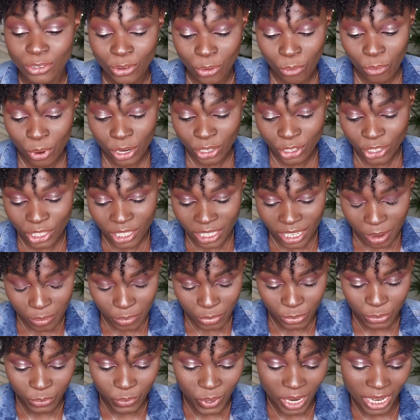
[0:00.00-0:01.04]
So question
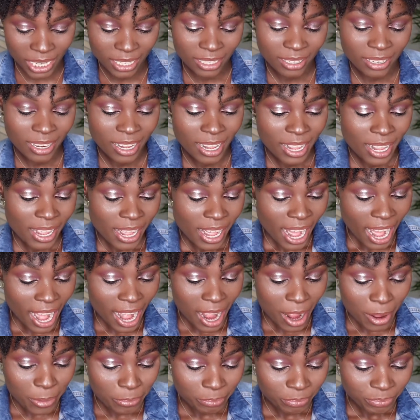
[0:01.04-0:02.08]
number one,
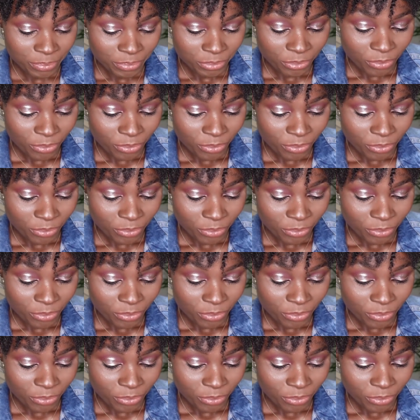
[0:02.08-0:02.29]
I'm